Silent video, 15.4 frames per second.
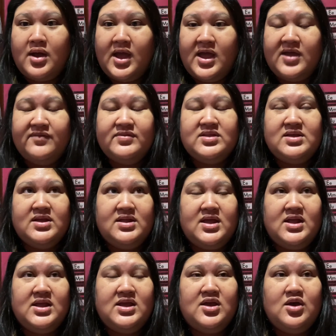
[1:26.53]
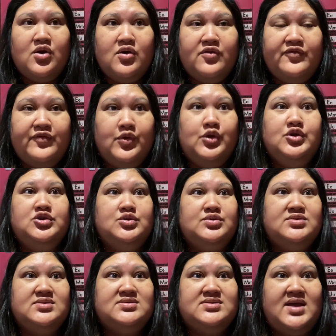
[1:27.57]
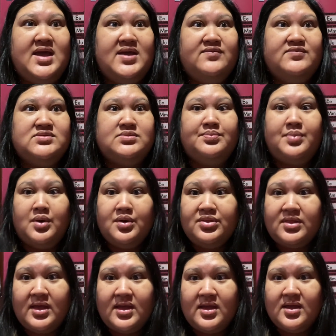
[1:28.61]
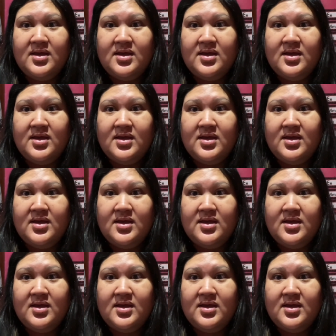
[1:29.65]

I haven't done any photo shoot since Ava's birthday